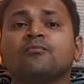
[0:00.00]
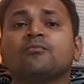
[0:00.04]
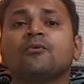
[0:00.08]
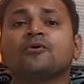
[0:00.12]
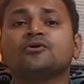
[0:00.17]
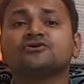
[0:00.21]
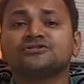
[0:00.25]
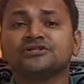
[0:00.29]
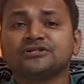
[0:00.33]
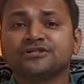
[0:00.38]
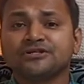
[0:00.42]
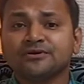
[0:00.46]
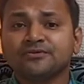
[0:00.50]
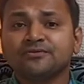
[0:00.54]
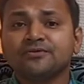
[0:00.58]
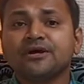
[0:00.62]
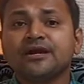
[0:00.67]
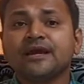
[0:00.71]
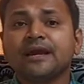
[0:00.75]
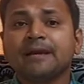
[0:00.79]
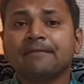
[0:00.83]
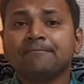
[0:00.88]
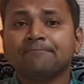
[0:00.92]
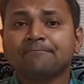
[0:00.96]
positive
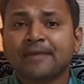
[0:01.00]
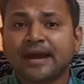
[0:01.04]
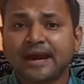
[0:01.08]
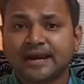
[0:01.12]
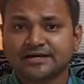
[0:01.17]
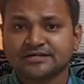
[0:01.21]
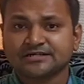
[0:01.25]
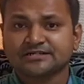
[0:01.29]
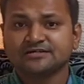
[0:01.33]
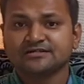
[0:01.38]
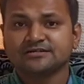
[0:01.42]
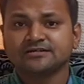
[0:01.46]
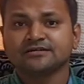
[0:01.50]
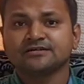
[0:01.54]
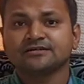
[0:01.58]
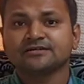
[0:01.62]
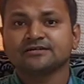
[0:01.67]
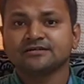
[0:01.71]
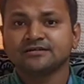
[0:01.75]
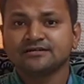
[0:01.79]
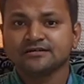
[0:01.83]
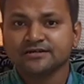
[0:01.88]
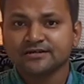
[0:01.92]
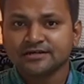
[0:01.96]
impact.
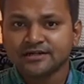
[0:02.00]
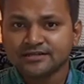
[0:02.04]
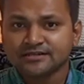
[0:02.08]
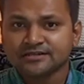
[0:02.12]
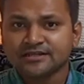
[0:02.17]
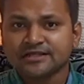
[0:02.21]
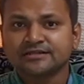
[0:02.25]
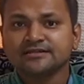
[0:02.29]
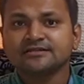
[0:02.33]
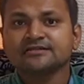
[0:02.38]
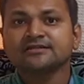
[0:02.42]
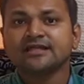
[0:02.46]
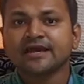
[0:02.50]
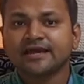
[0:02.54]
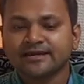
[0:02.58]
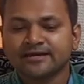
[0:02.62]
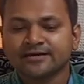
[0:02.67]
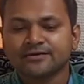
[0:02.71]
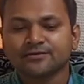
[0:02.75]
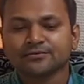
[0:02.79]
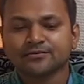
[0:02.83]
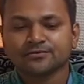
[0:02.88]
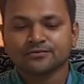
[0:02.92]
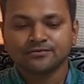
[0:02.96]
Till then, thank
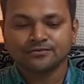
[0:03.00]
you.